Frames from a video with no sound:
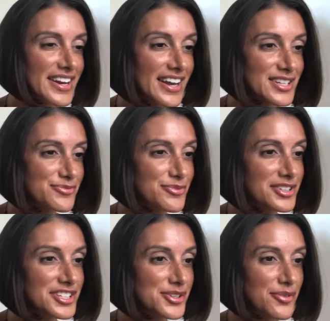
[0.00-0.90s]
and I
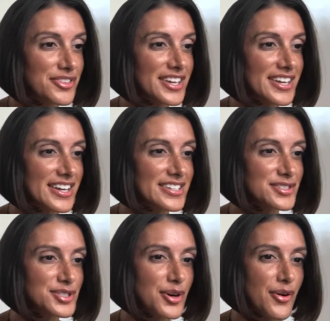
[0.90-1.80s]
really don't think it
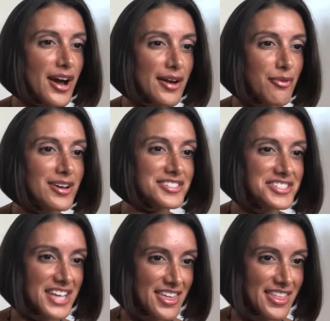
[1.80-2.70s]
is. So I want to
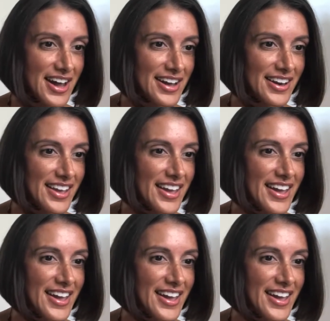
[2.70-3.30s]
say that.